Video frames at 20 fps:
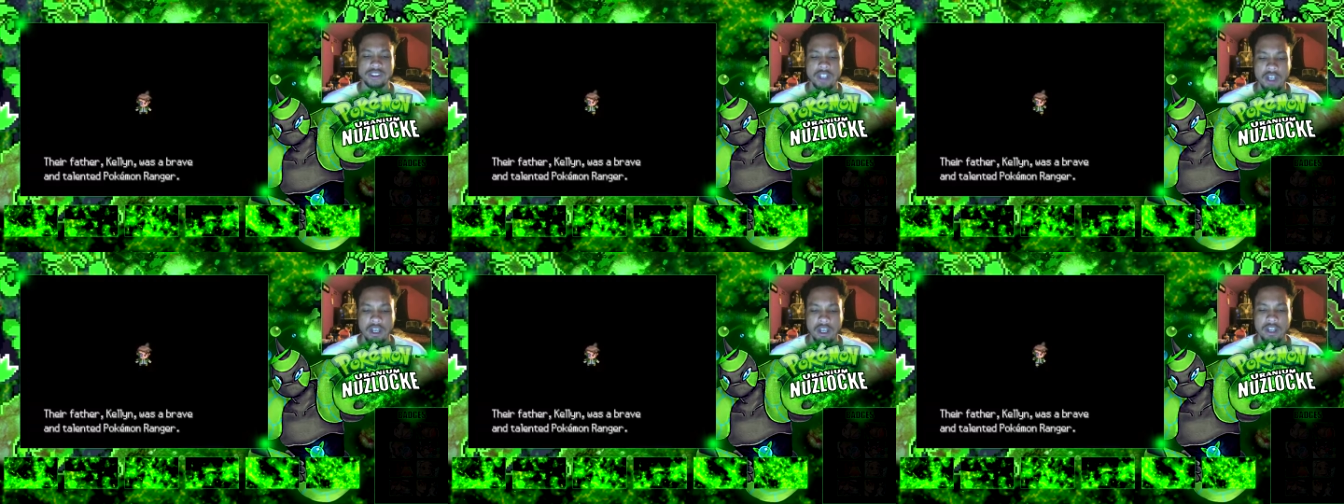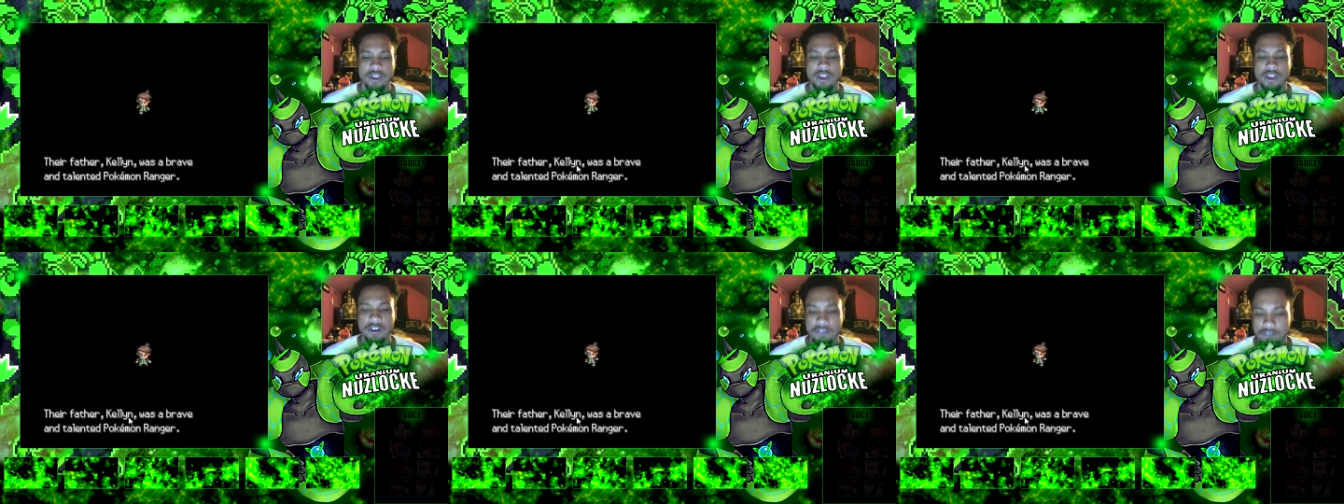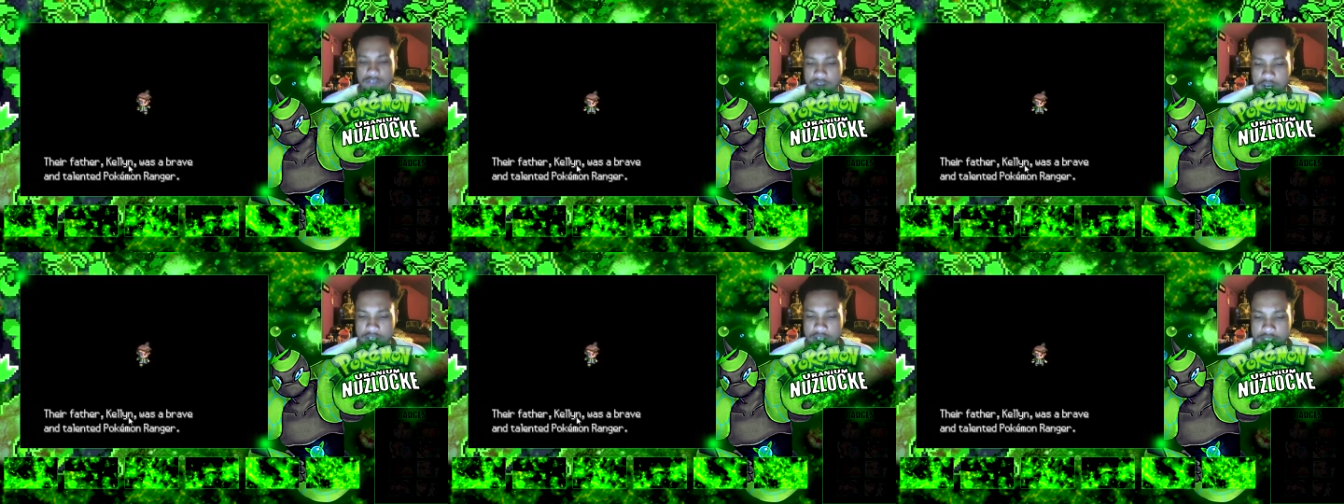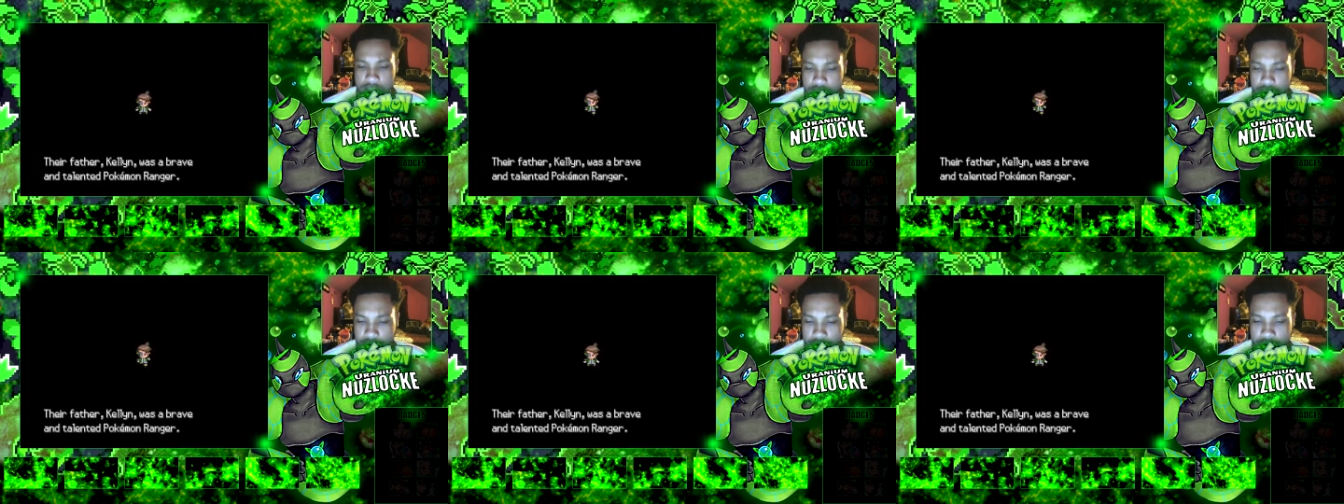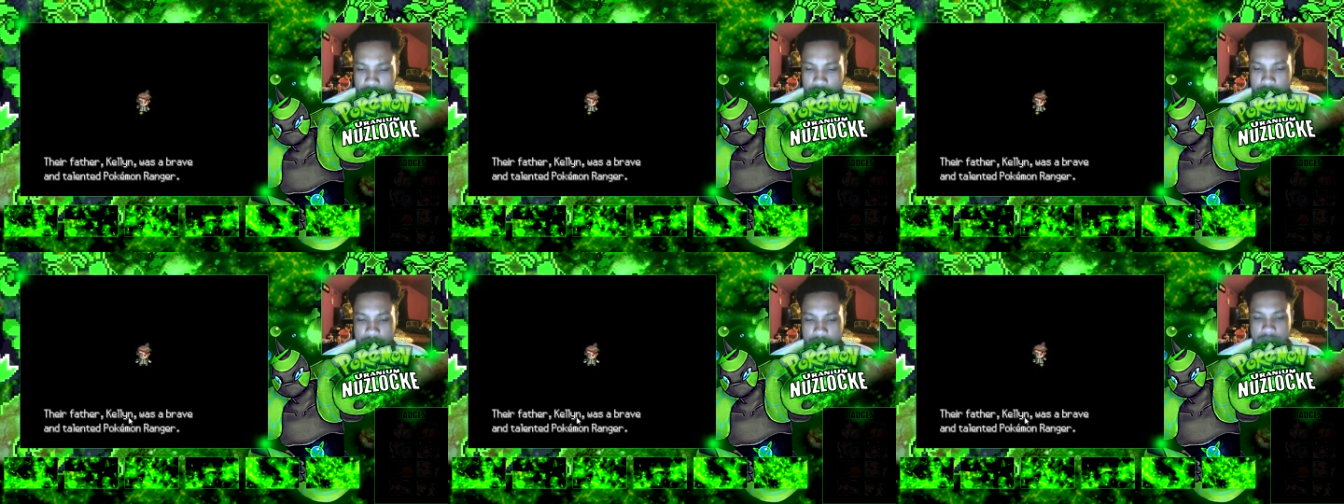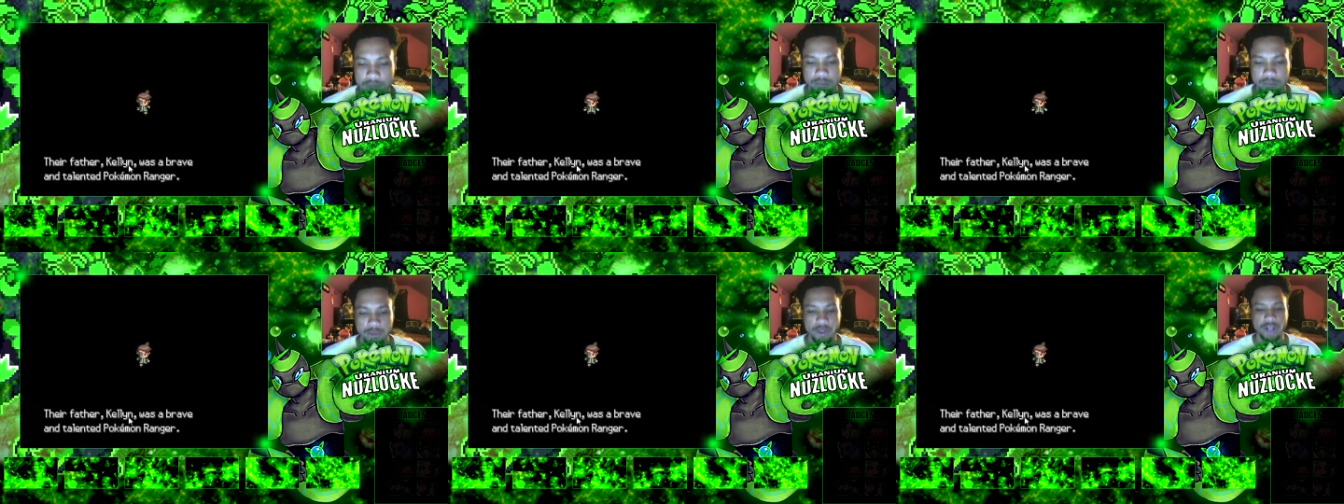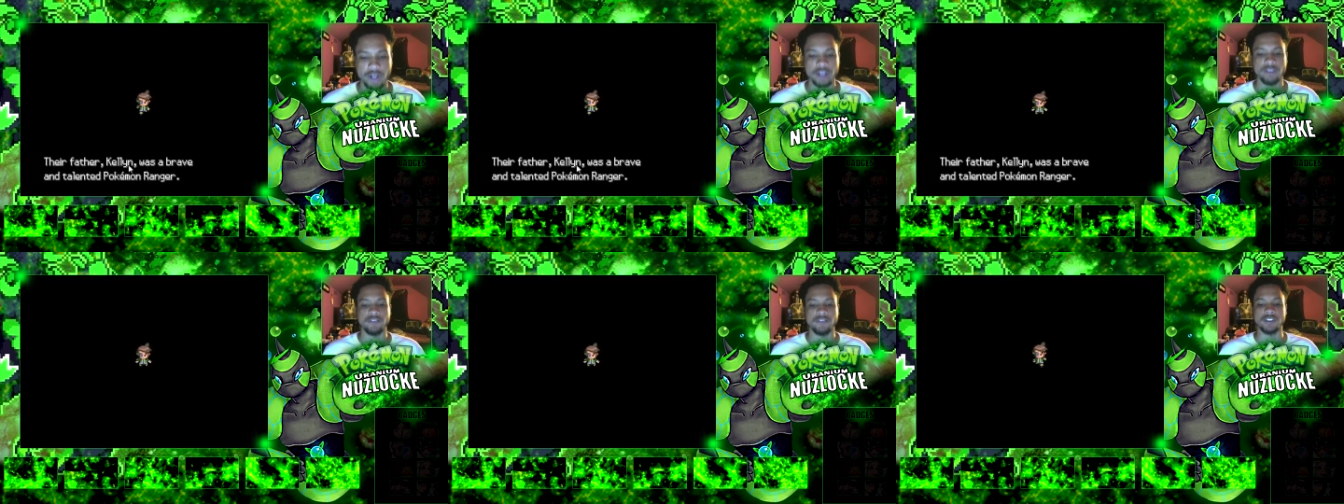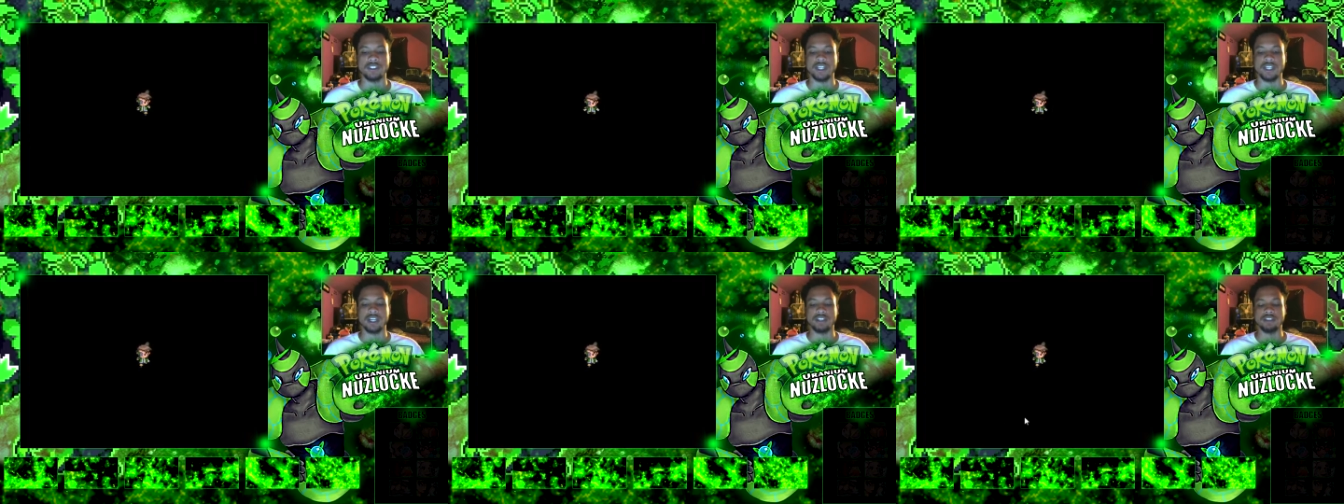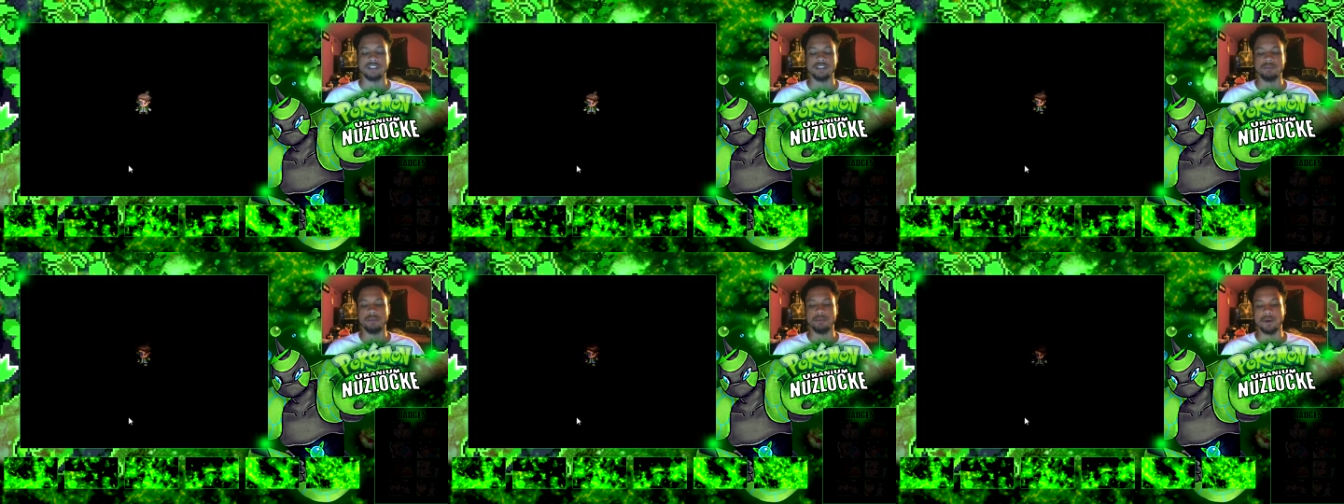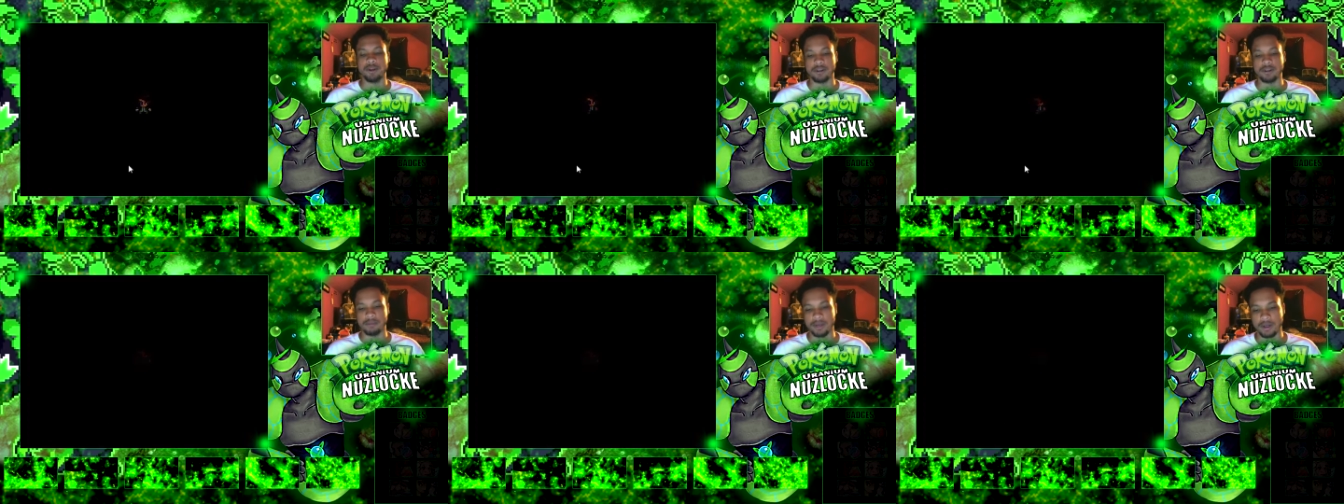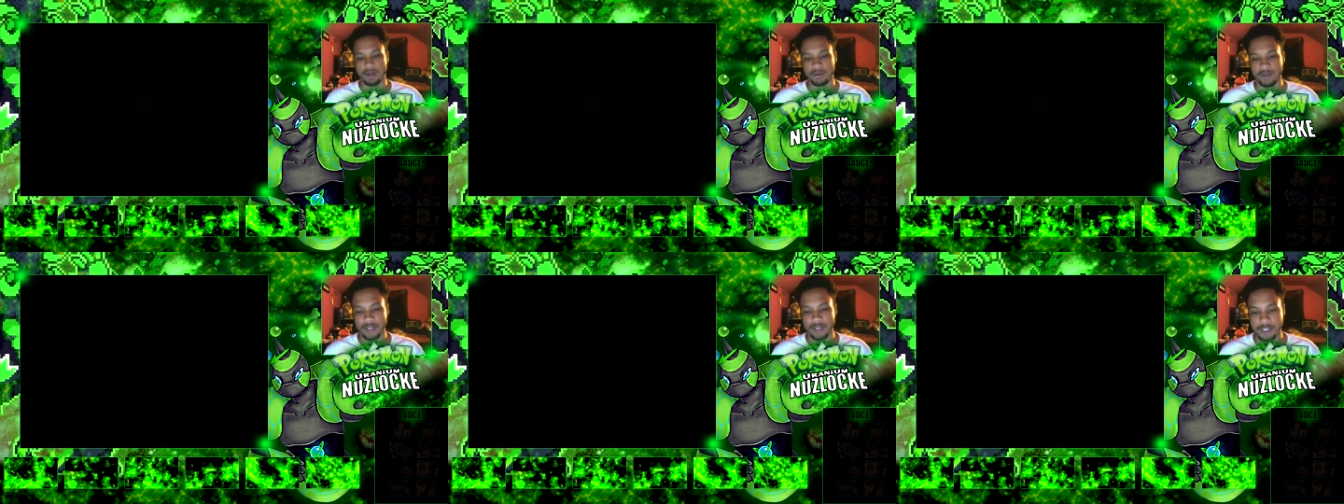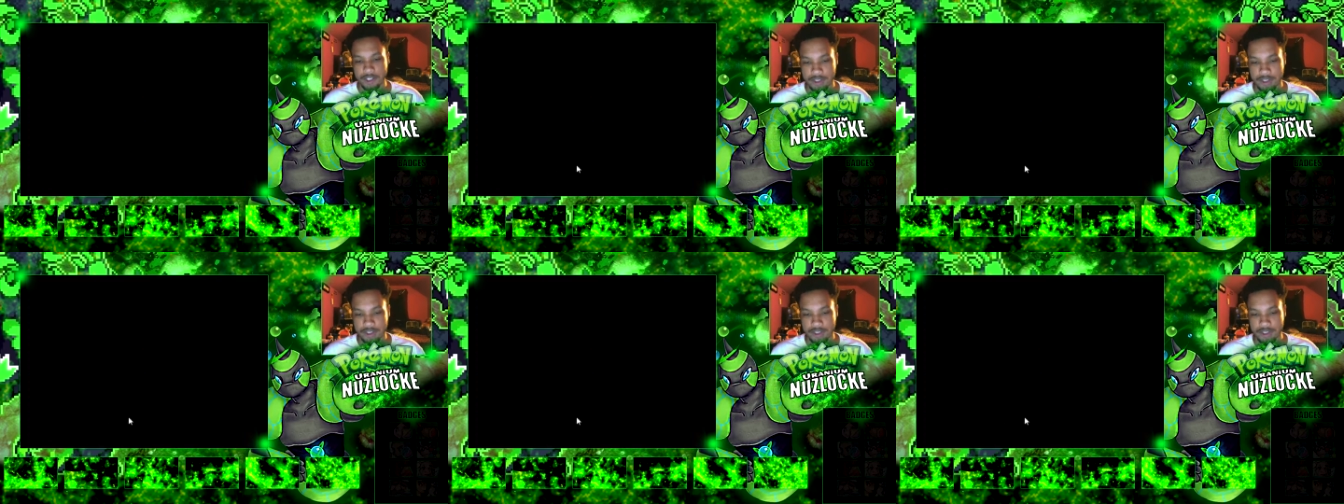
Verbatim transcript: Their father, Kellen, was a brave and talented Pokemon Ranger.